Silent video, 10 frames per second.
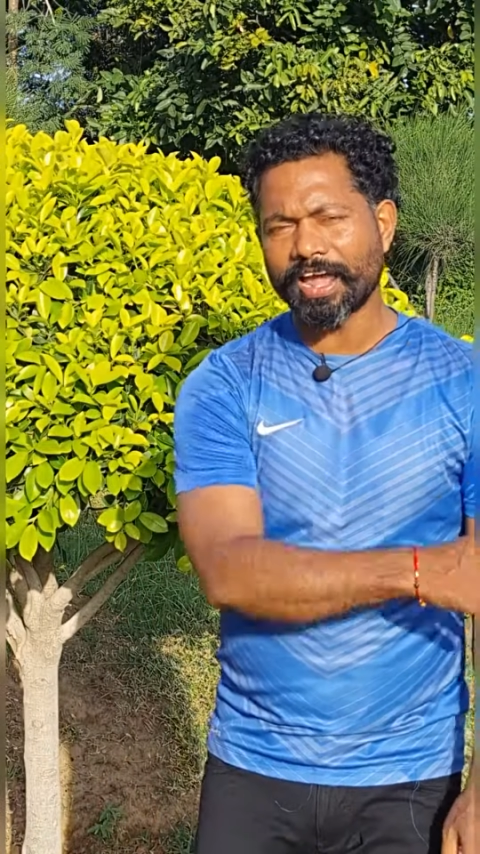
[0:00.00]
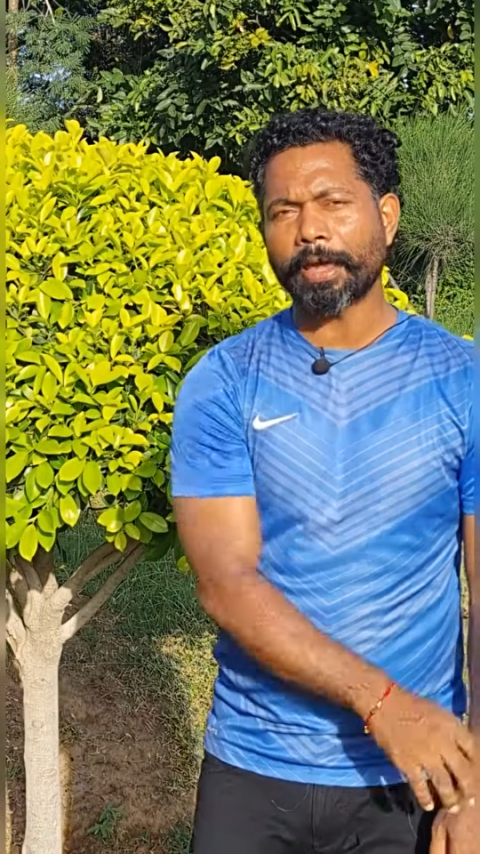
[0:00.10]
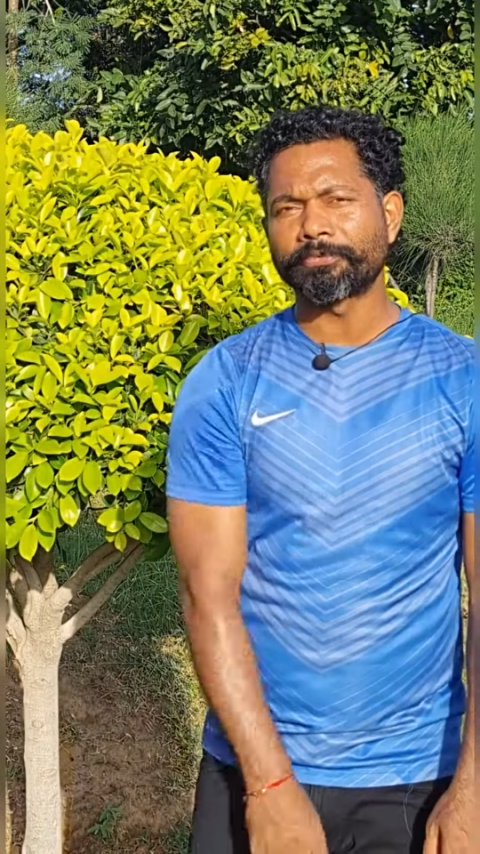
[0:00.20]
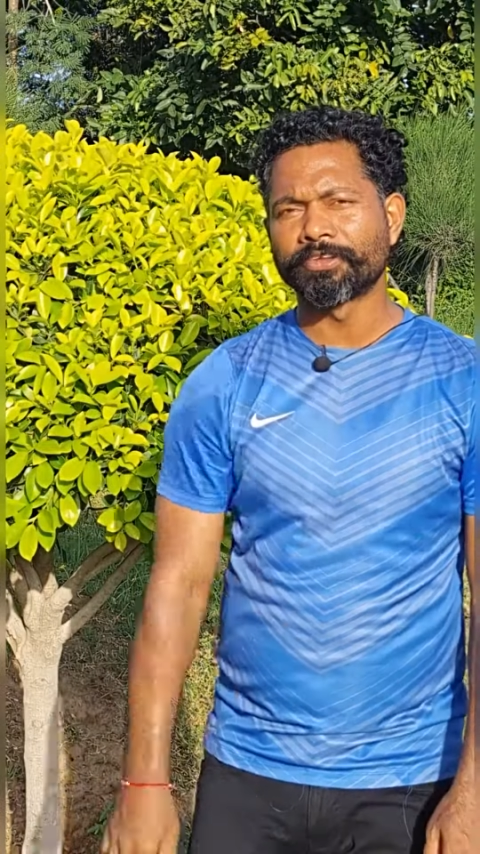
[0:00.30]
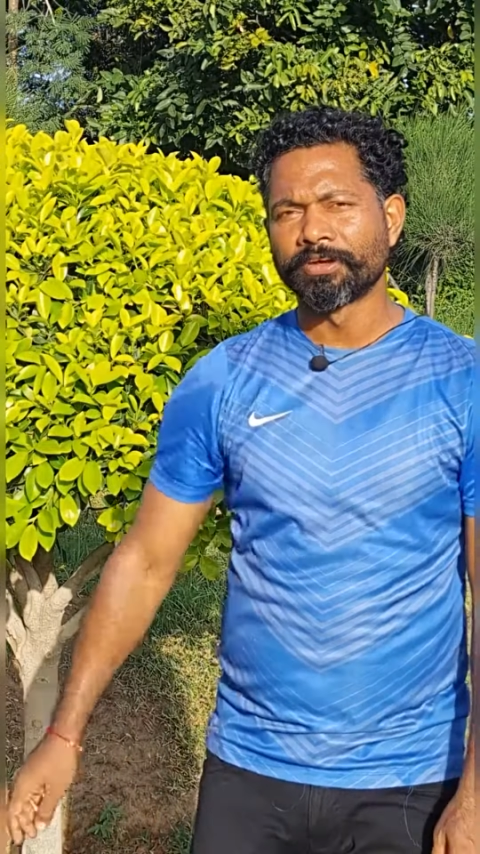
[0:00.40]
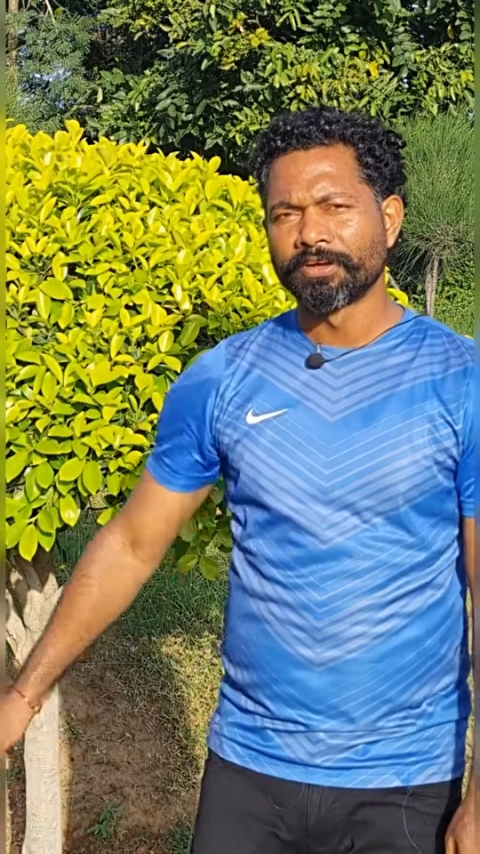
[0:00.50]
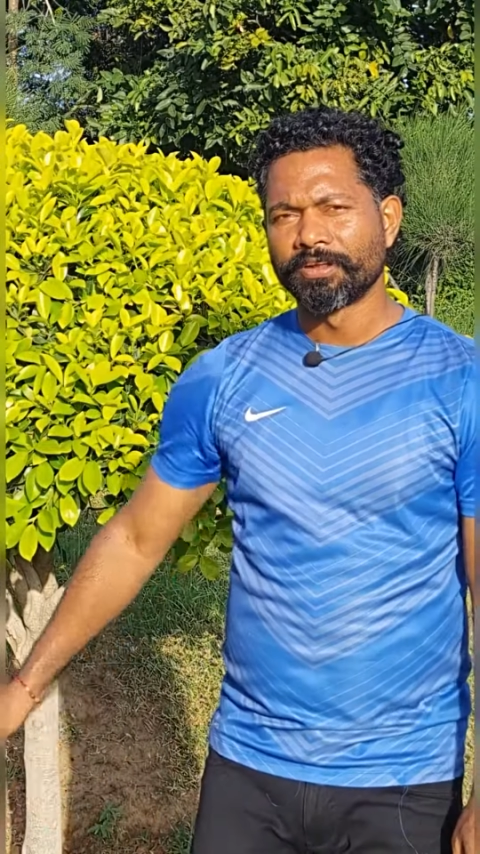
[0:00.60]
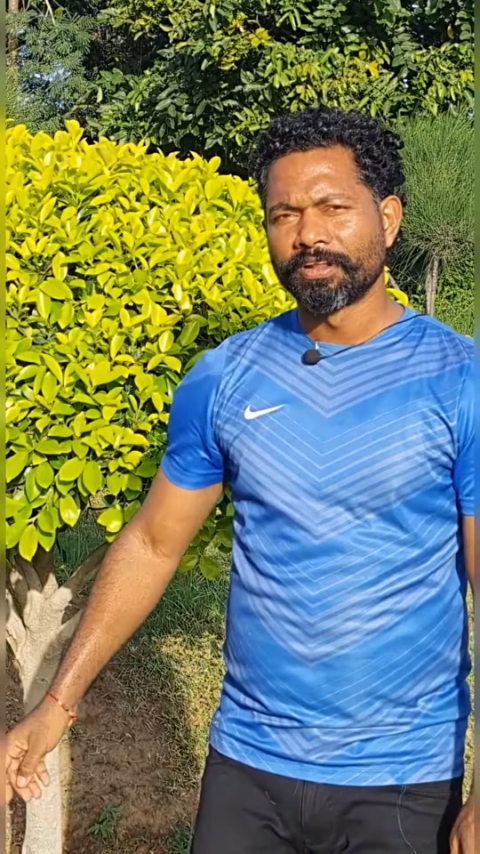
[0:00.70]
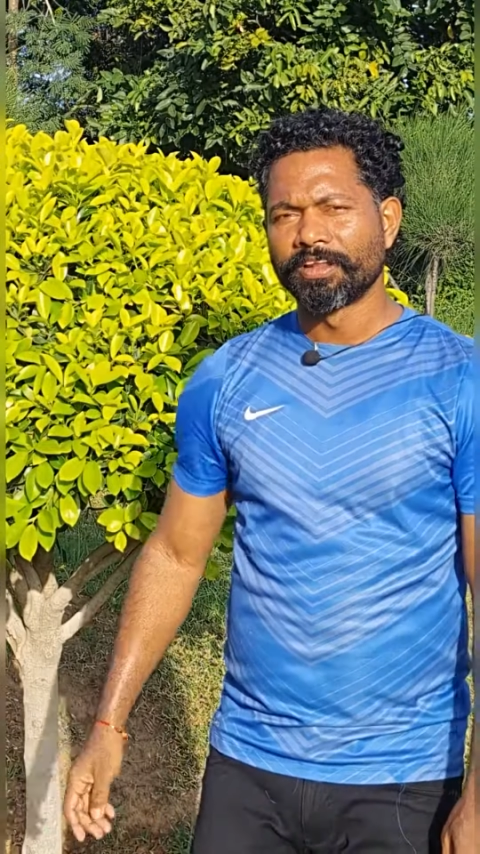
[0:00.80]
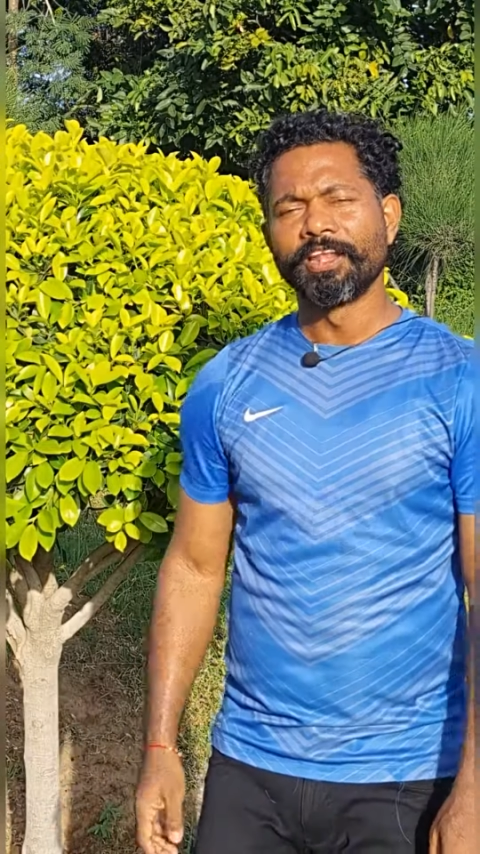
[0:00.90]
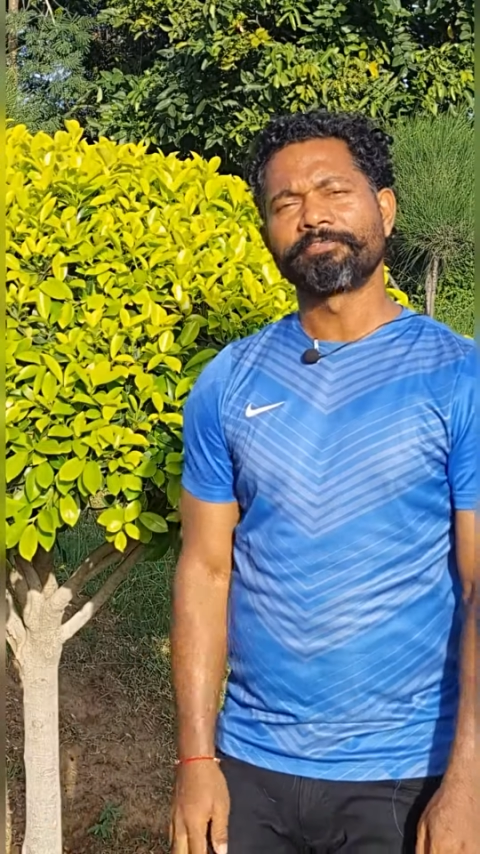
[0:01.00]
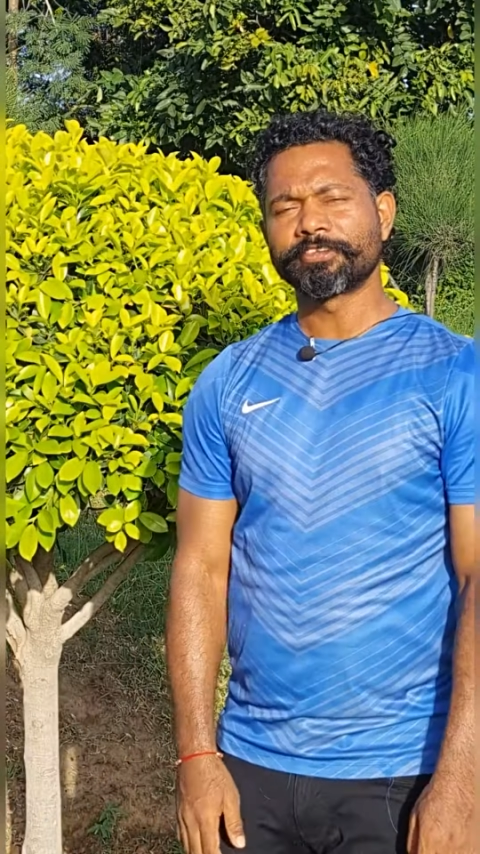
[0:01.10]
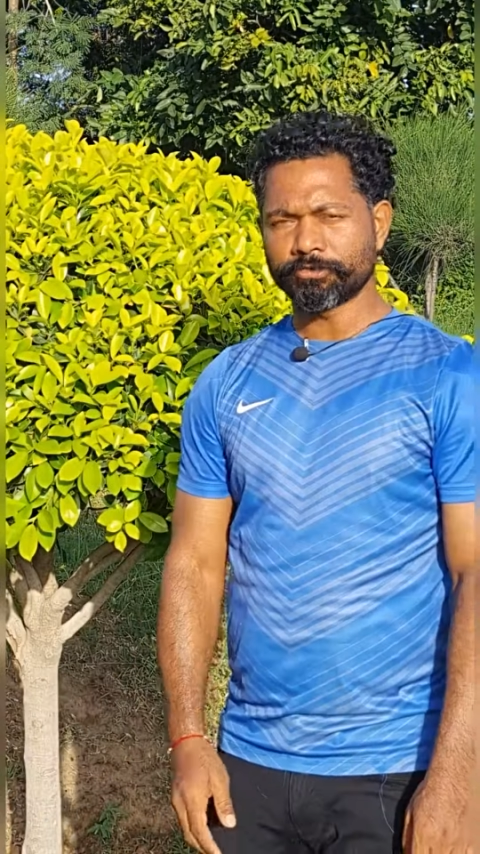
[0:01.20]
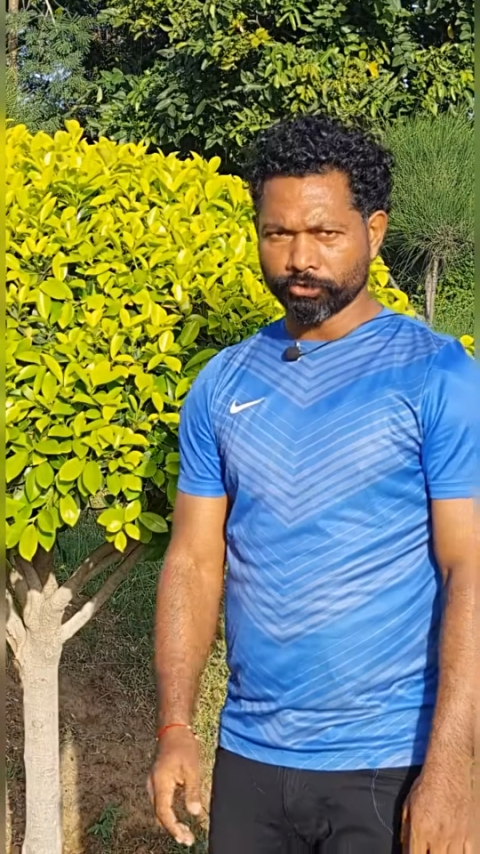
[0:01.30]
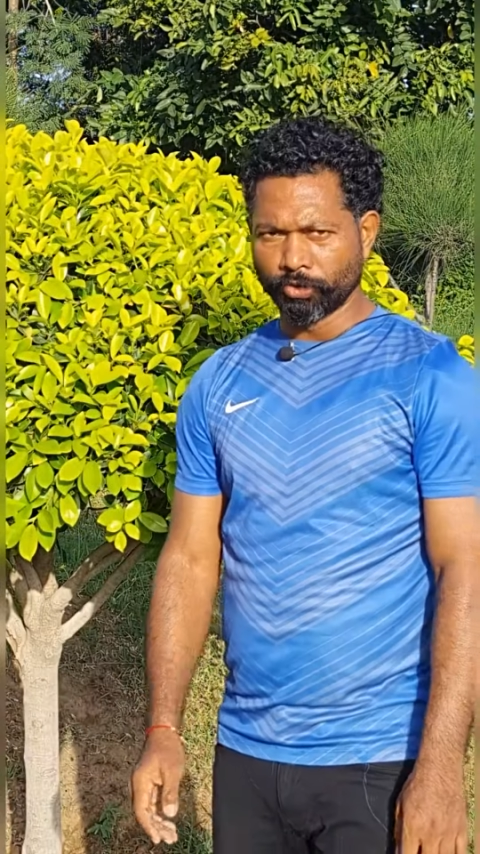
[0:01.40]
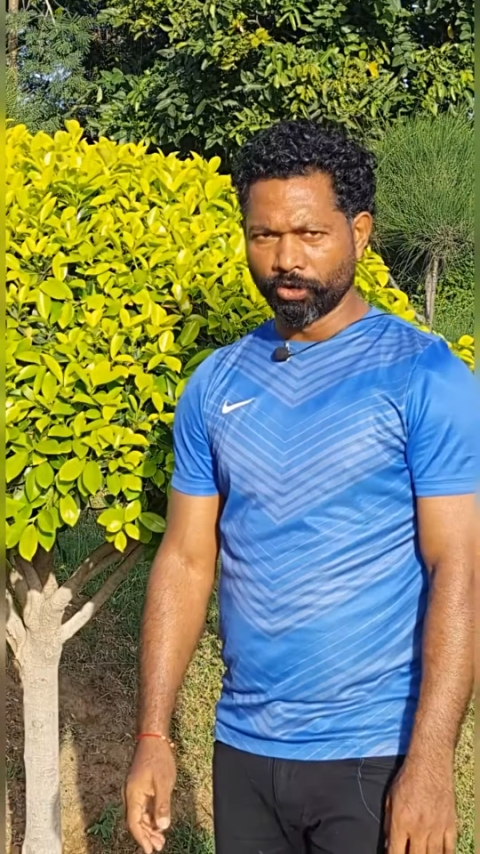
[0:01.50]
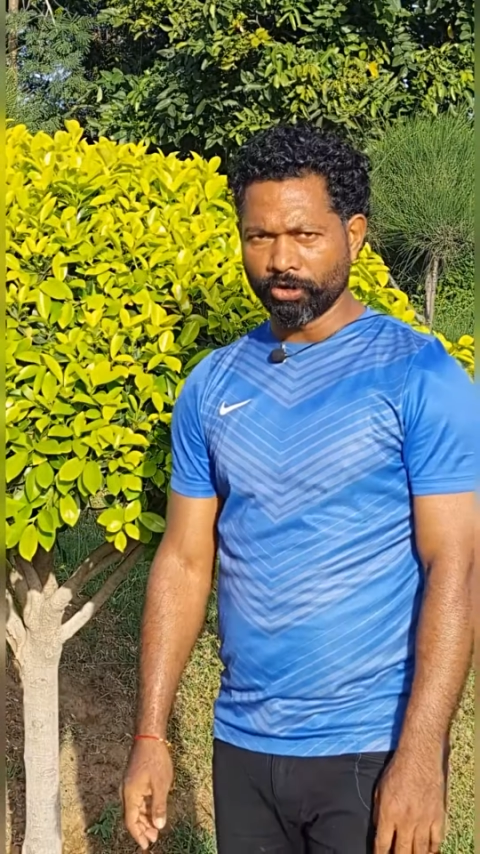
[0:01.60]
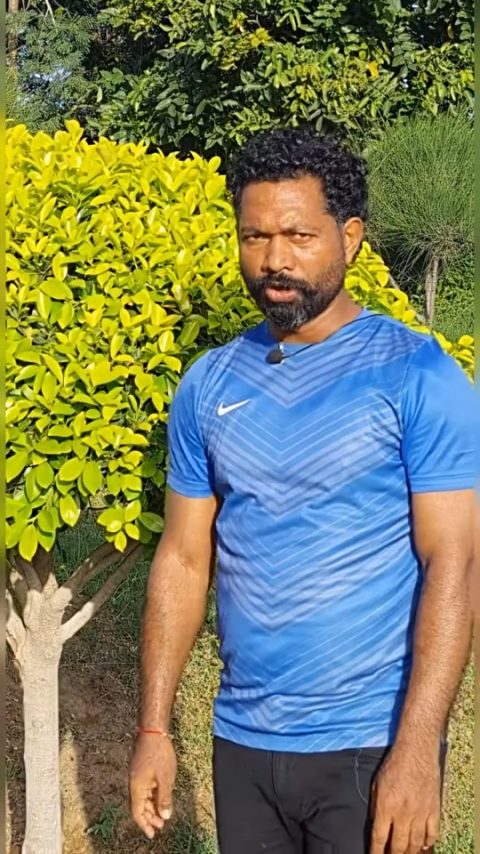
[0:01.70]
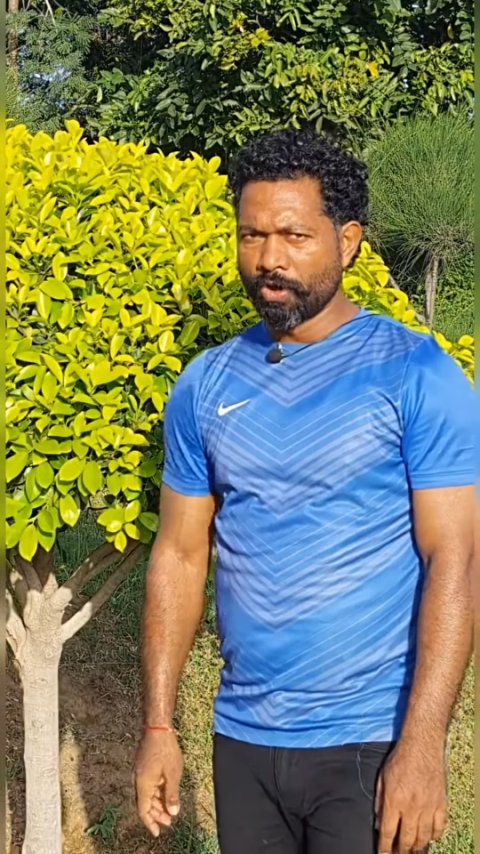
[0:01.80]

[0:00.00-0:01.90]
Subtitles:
clap lifts a soul,